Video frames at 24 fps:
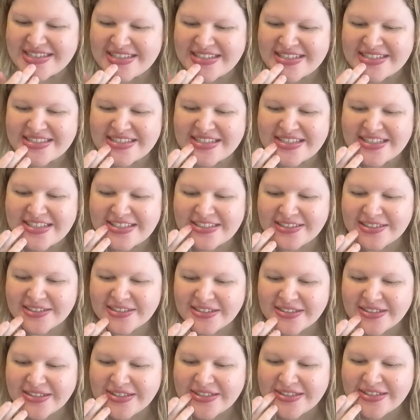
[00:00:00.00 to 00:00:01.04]
looks a little
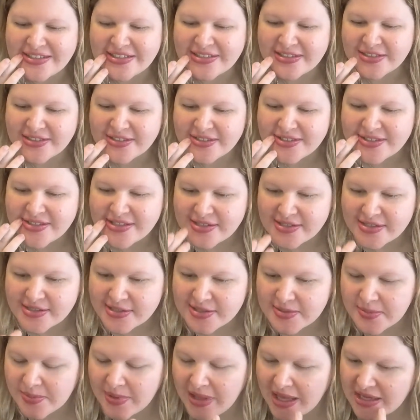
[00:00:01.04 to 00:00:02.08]

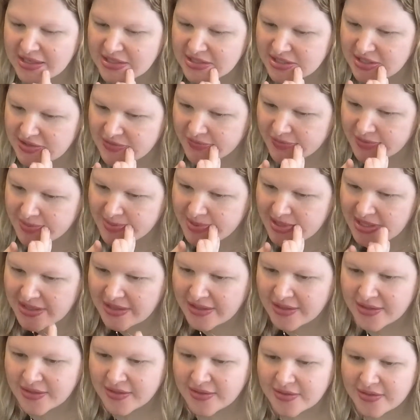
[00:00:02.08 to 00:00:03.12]
splotchy for me.